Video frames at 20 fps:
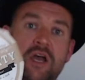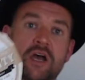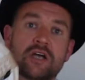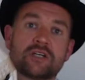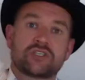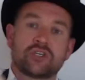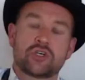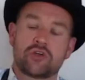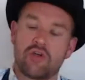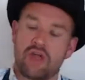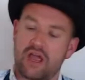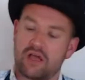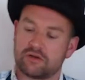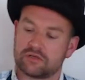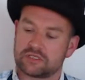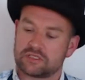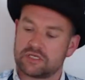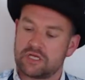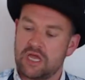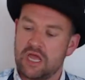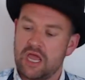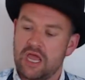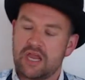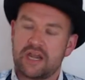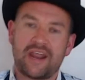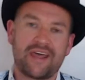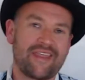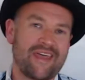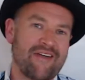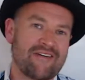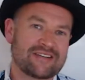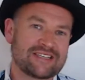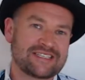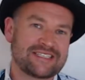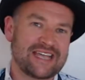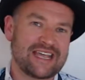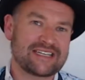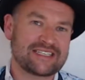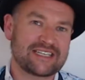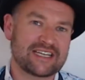Kurt and Kraust. Now they're a
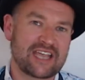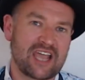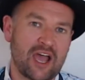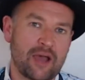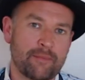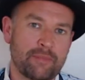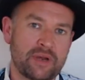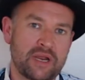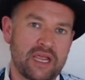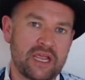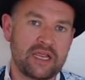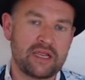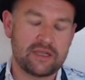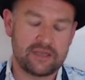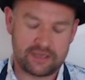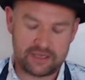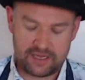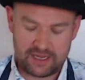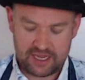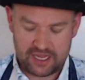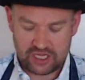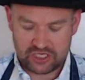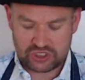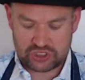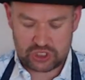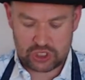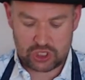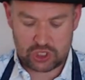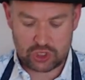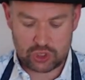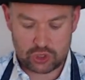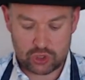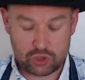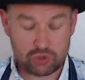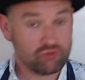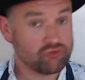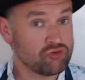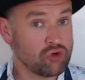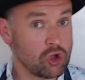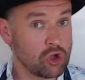sister company
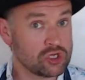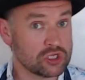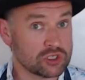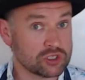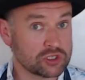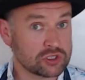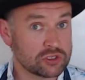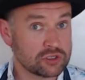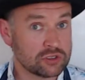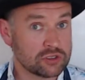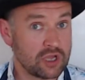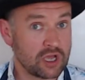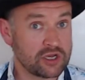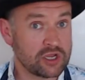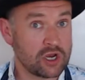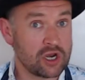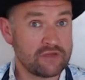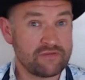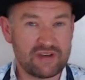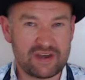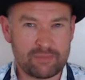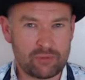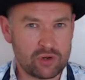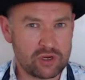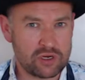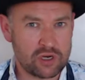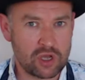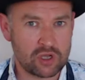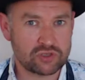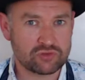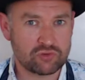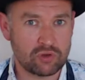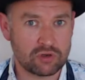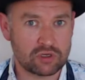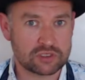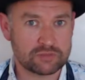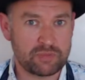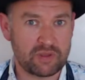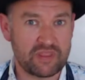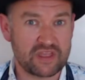to Rodders. I don't know if anybody knows
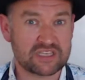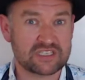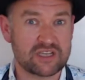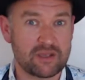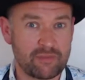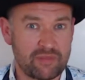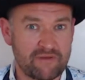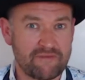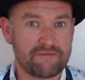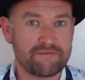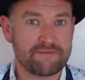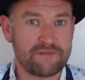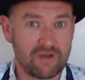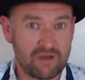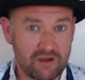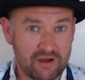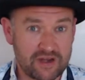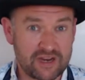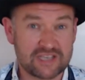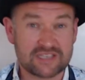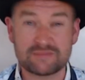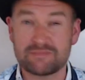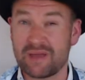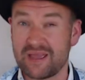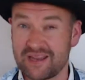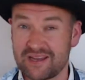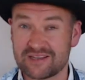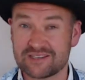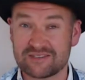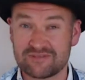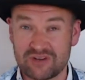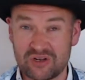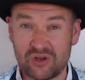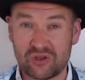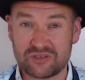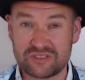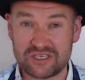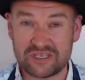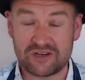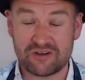Rodders, but they're some of the finest makers of
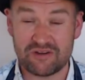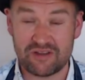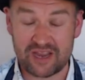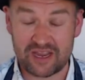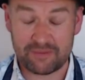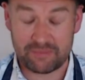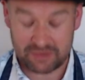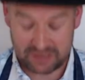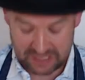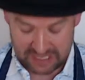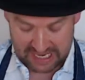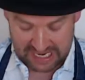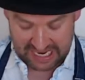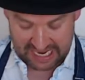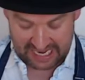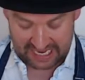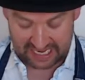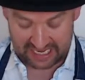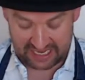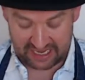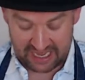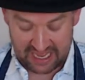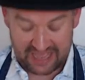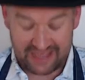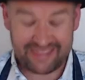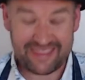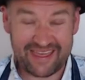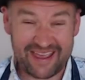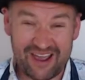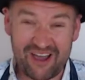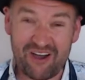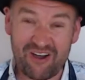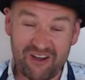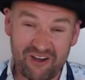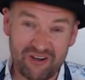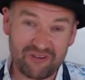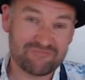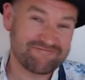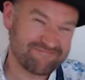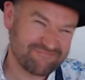clotted cream. They
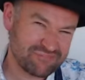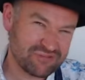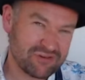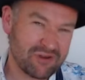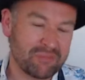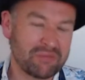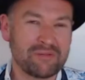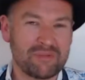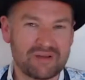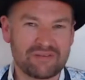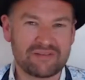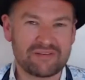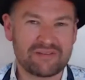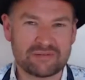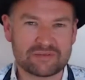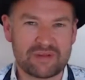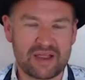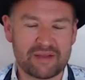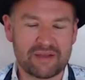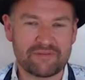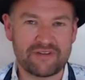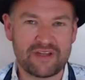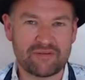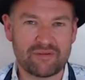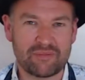are probably my favorite brand